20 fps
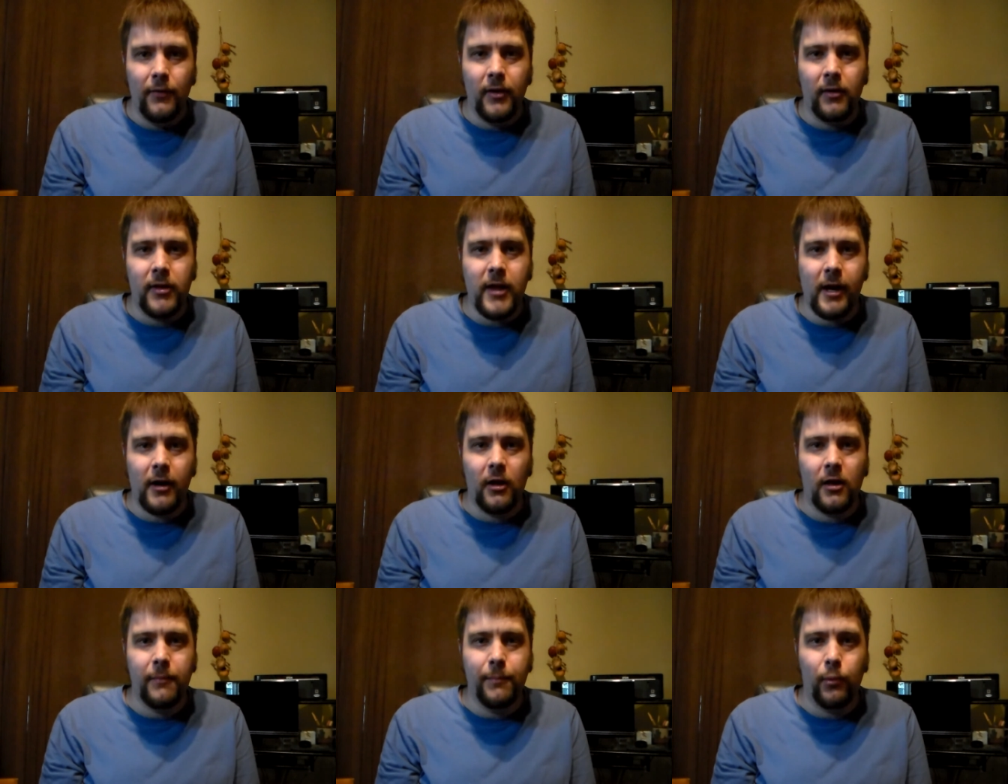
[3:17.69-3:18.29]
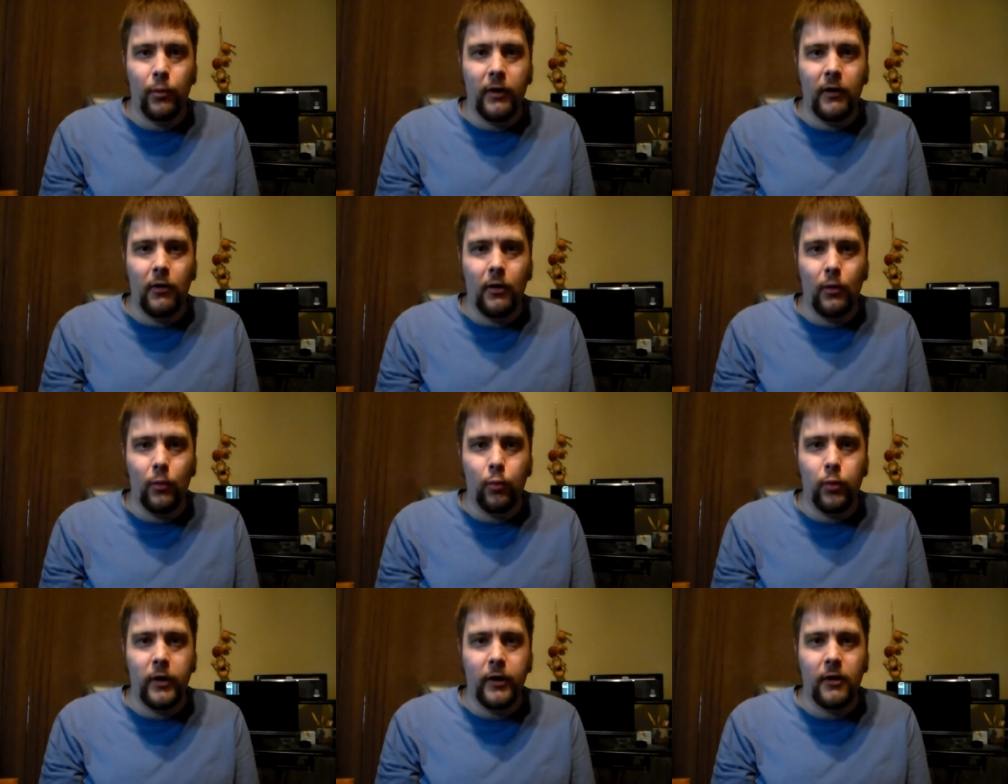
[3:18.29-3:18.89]
The second
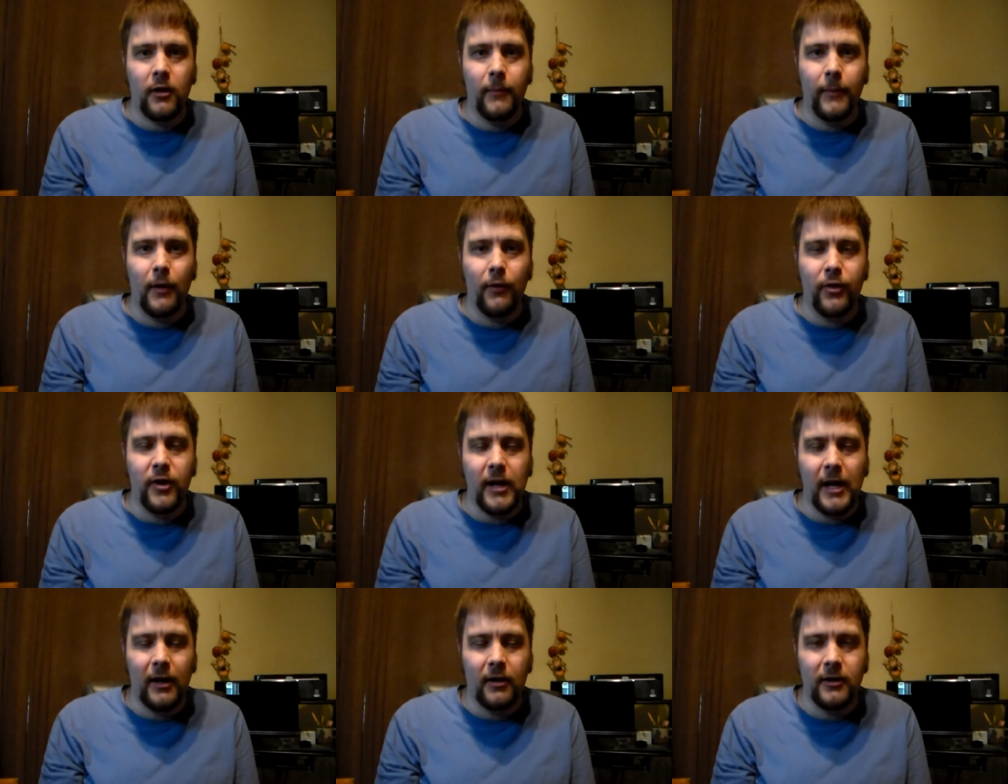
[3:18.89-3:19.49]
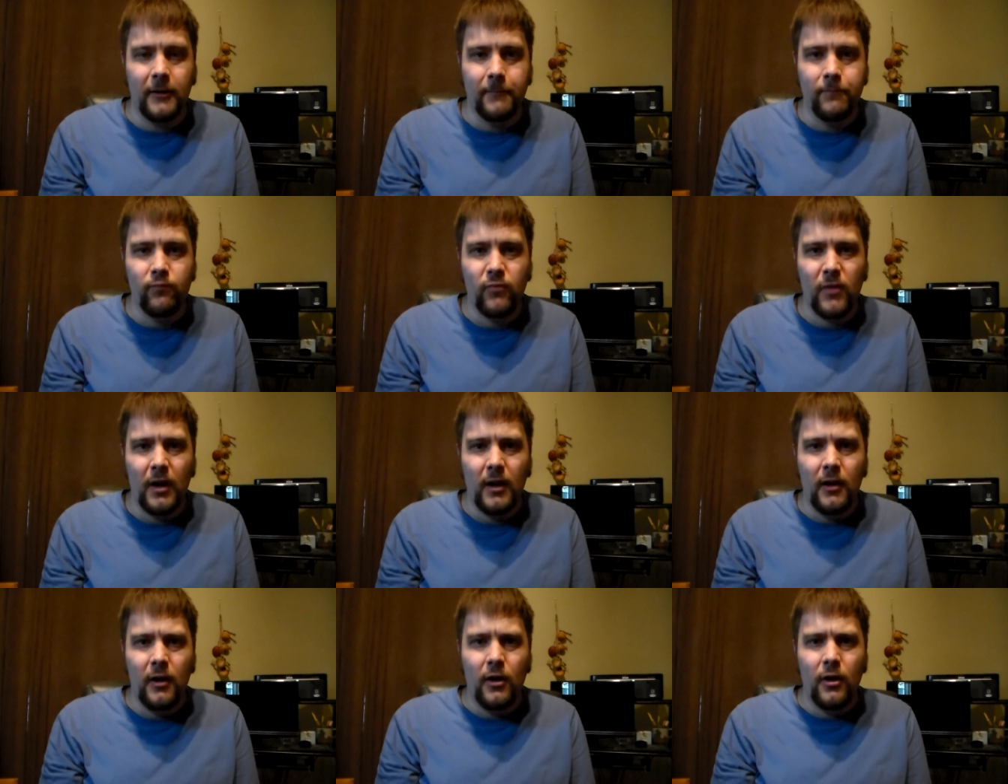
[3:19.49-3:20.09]
spoiler was about the end, and
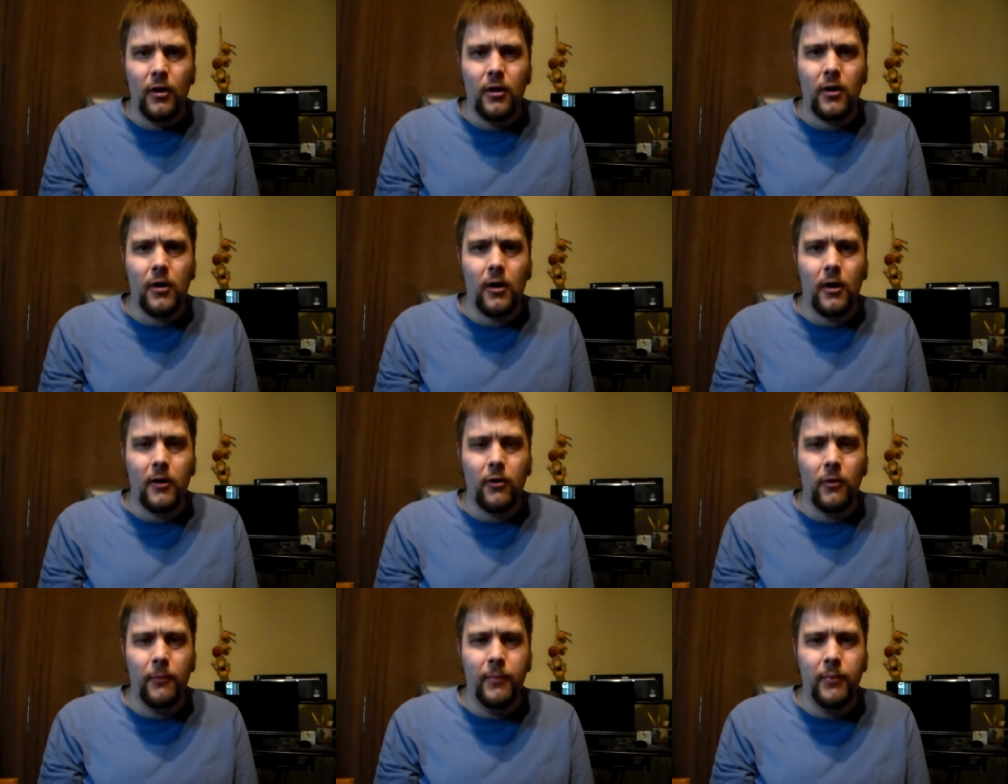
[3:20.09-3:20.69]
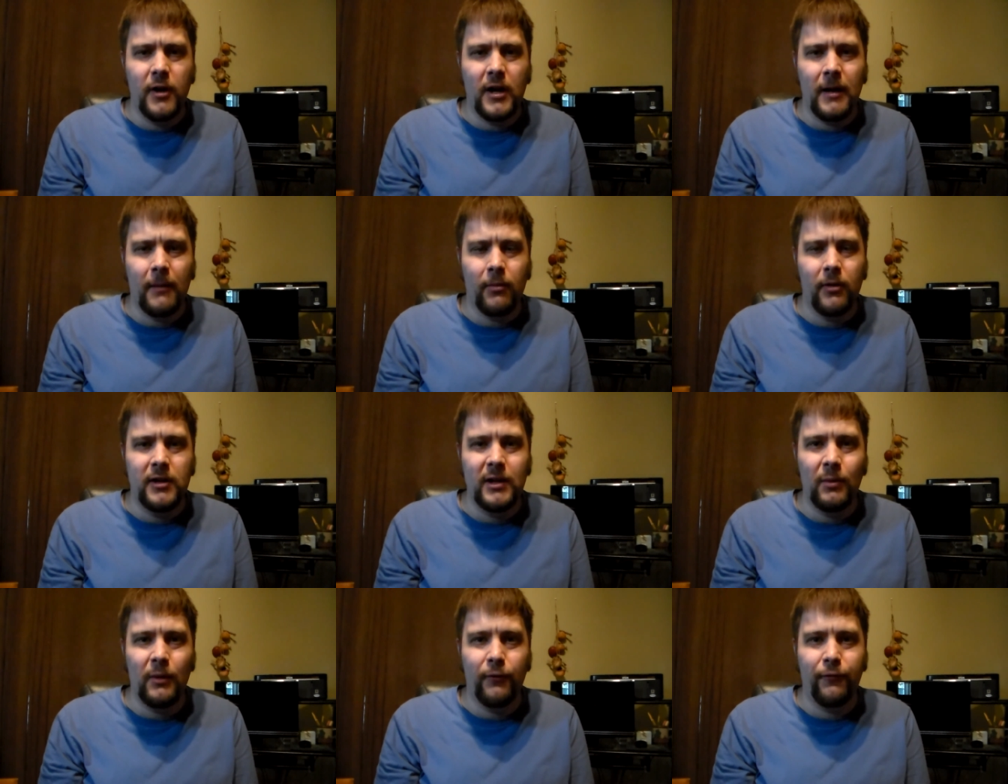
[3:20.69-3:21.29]
Arnold
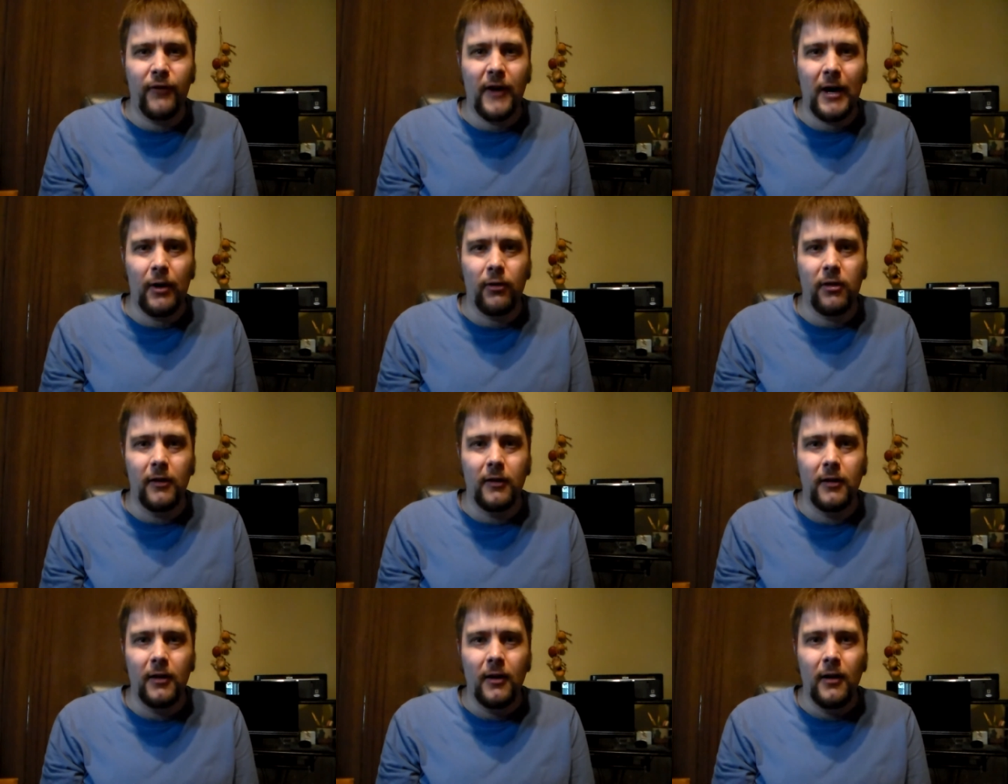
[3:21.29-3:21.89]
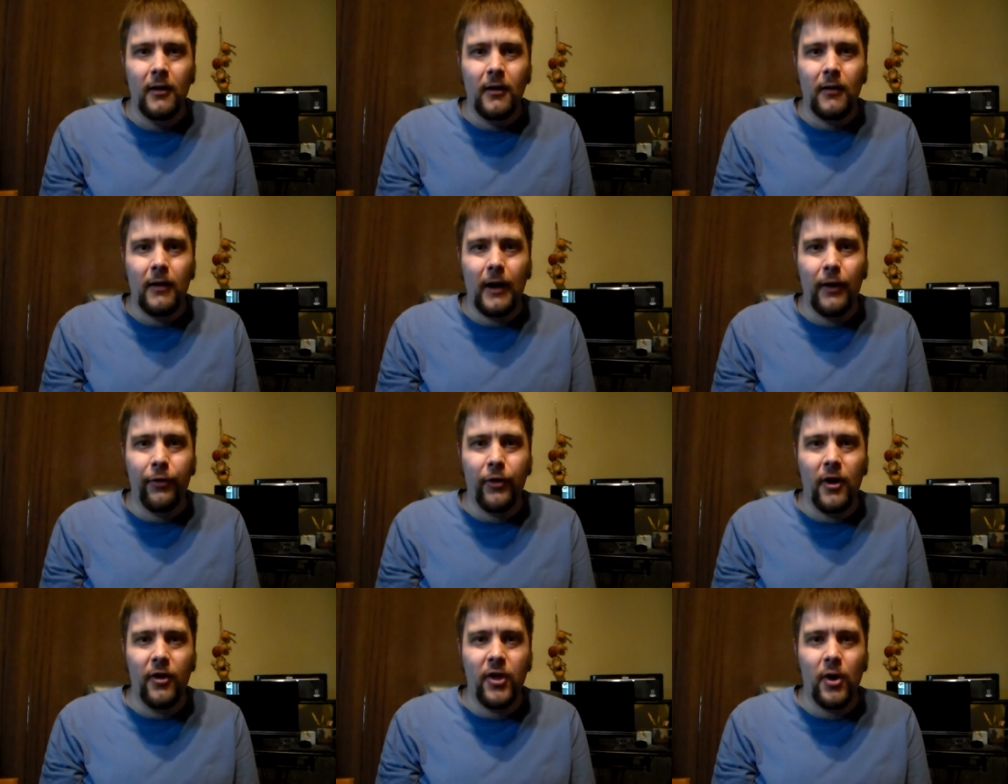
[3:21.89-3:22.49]
becomes the T-1000.
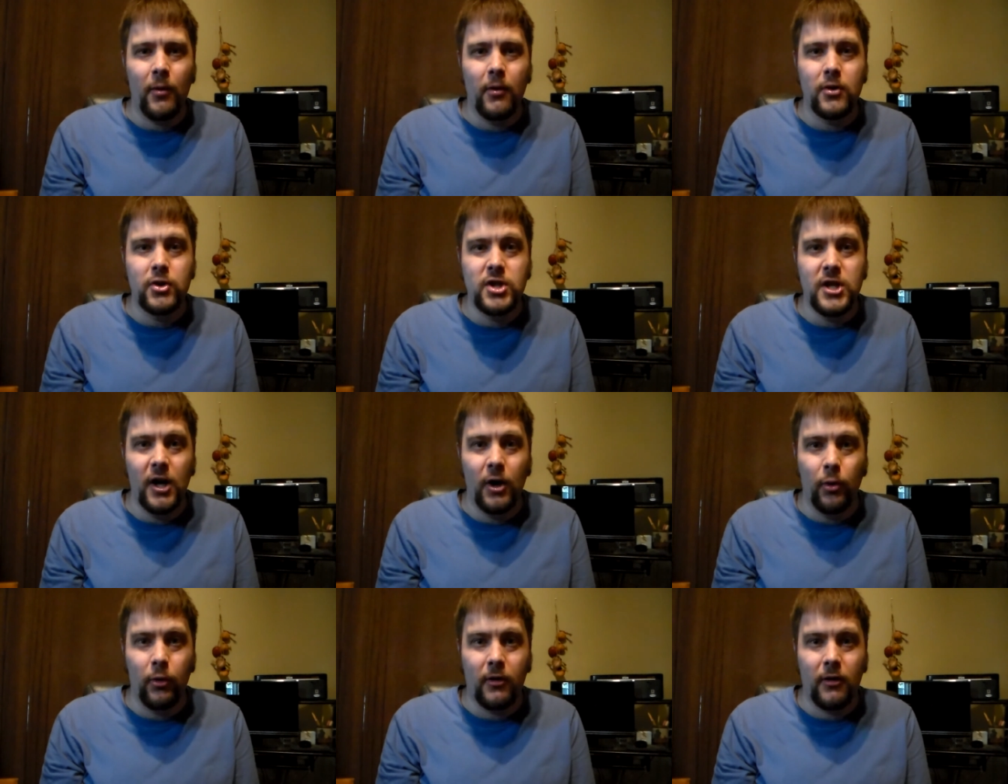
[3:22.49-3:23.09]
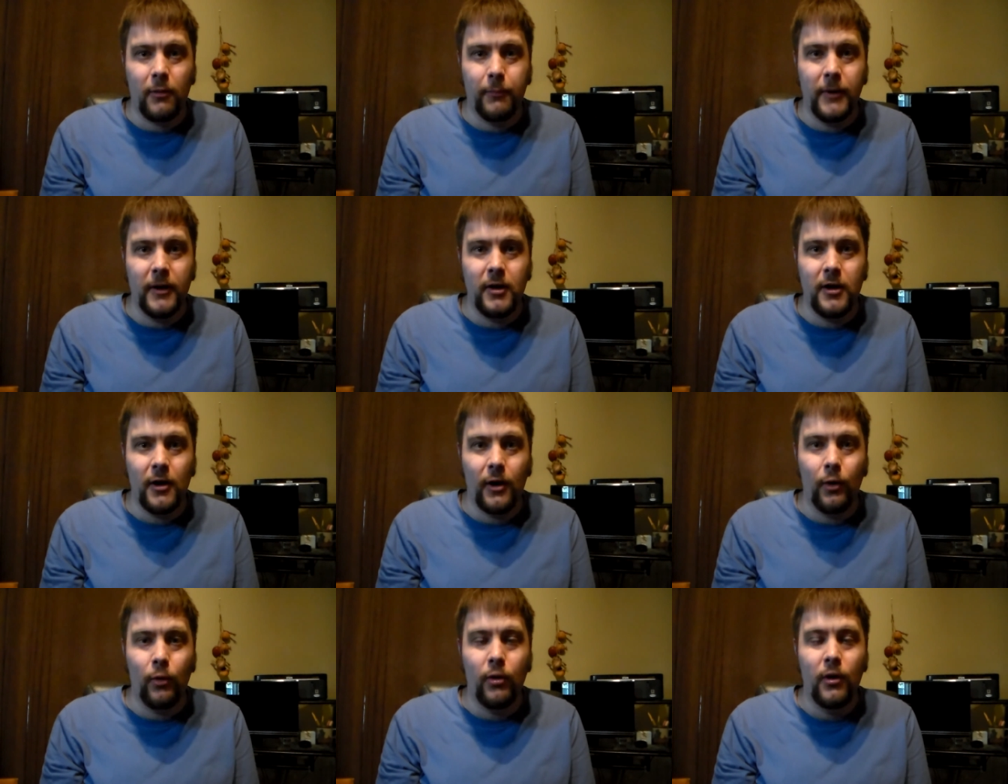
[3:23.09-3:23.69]
I thought they were jokes,
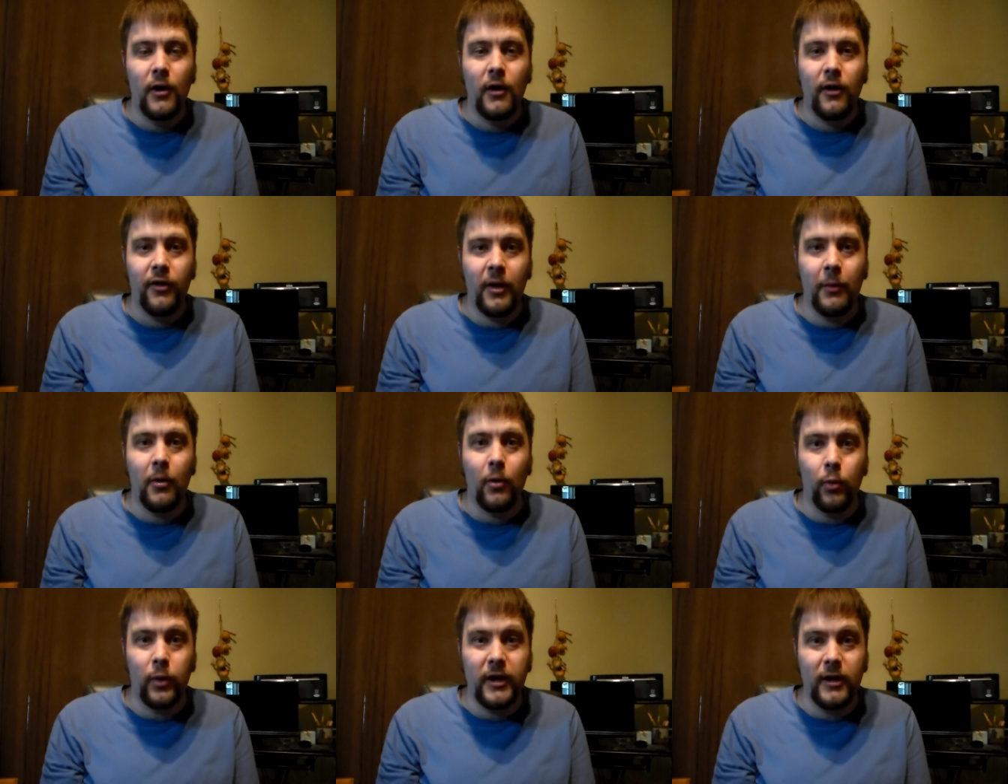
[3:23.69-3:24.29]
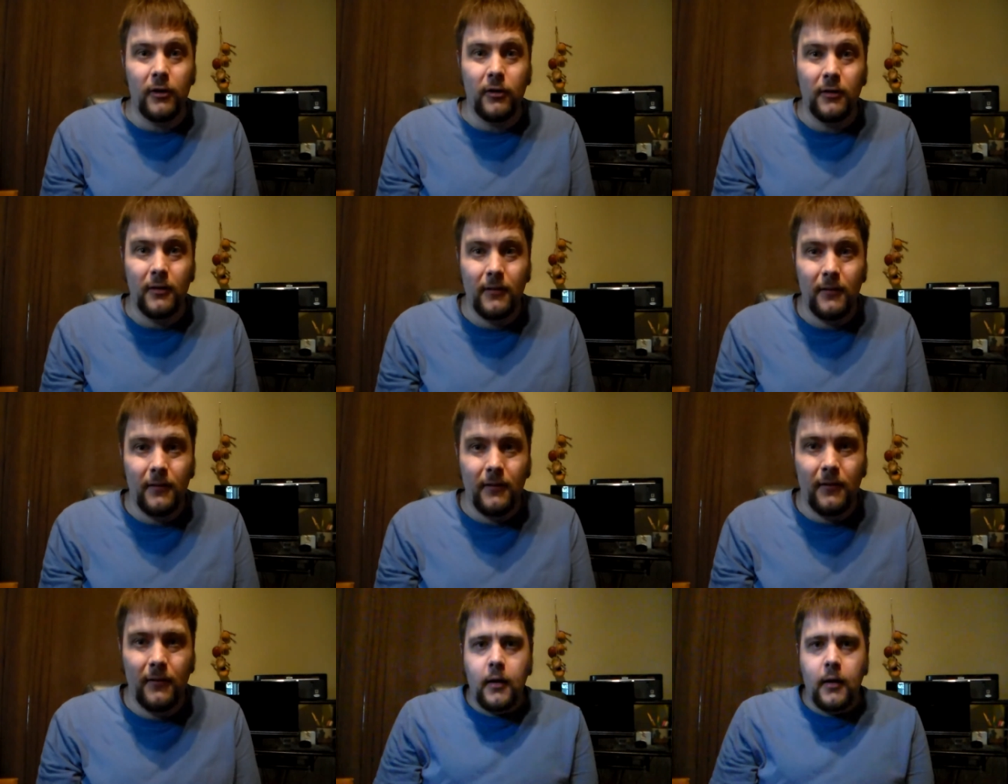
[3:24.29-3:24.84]
but no, they were real.